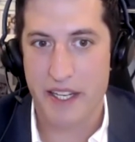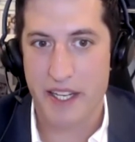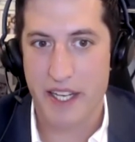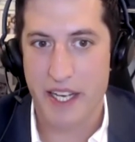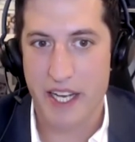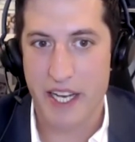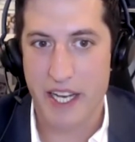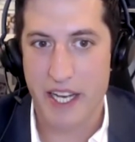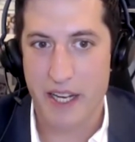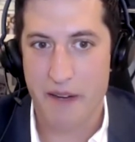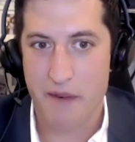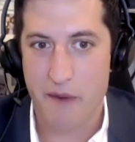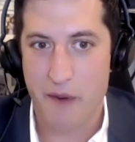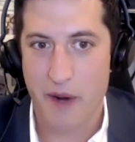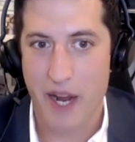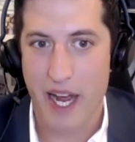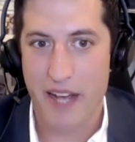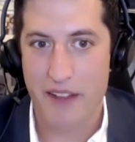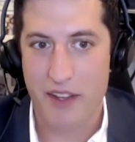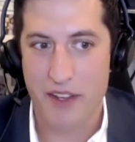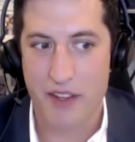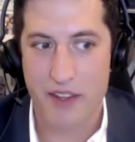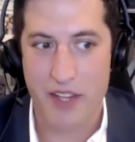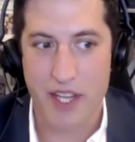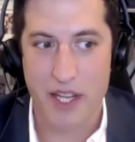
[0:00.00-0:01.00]

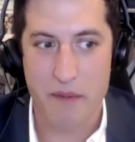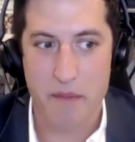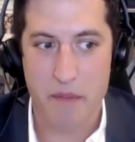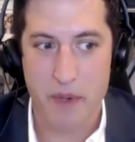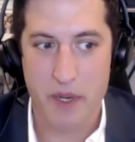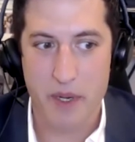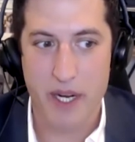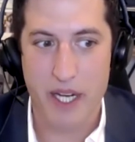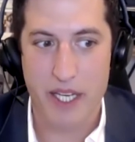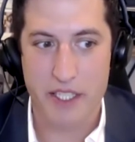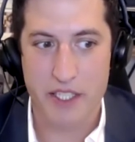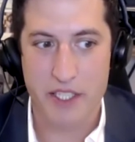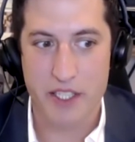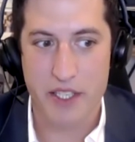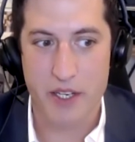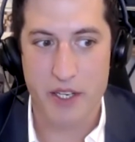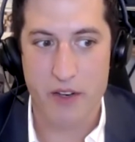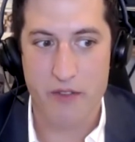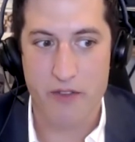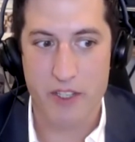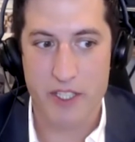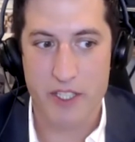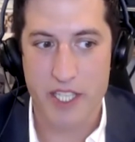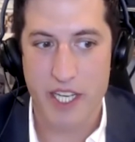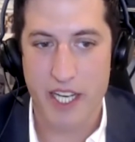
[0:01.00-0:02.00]
rather than production
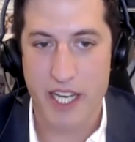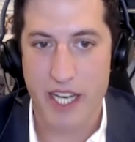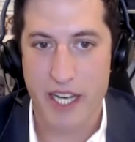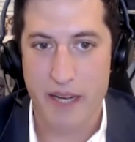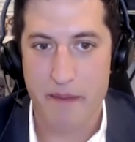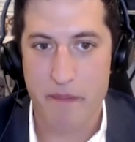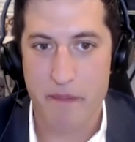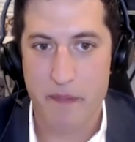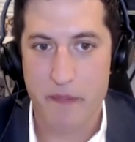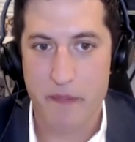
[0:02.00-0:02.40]
over time.